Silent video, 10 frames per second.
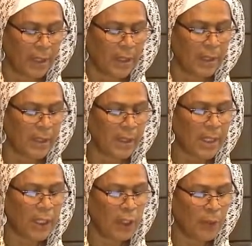The
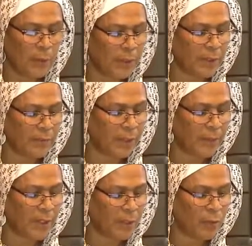secular Muslim
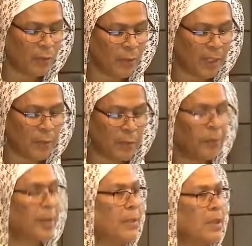feminist movement is
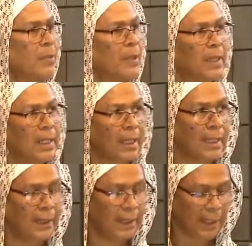premised upon the
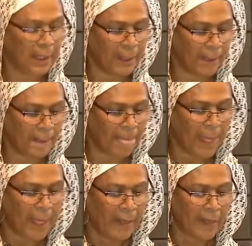idea
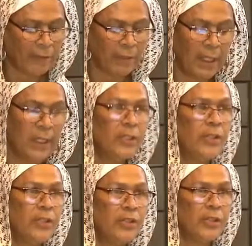that
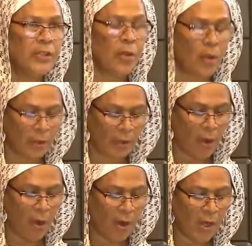religions are the
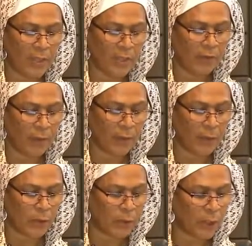cause of
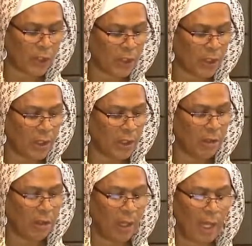women's oppression
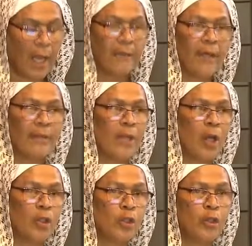and that they
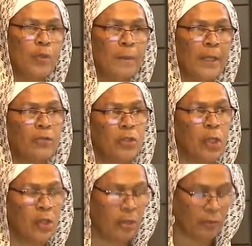are too
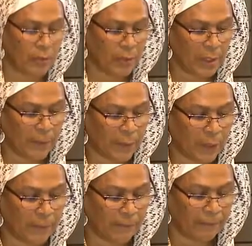patriarchal for
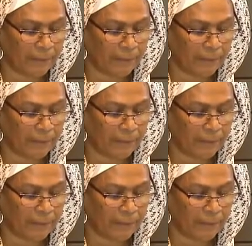redemption.